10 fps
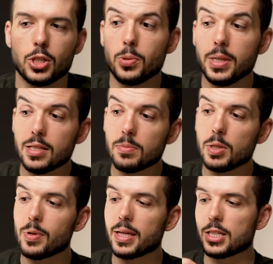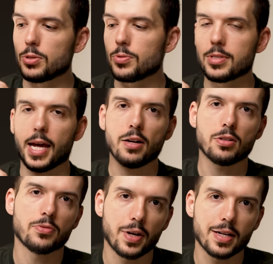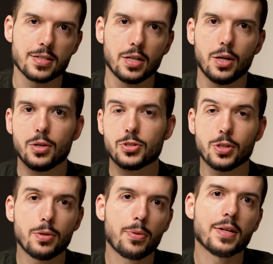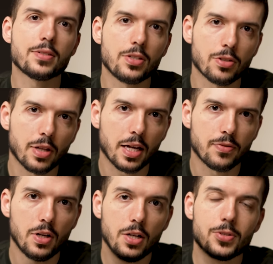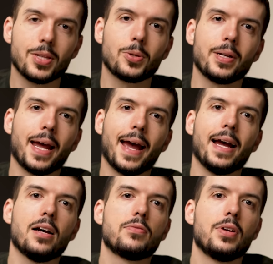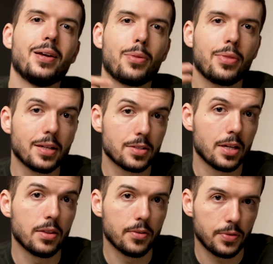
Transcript: You need to be willing to sacrifice certain things in your life so that you can have things in the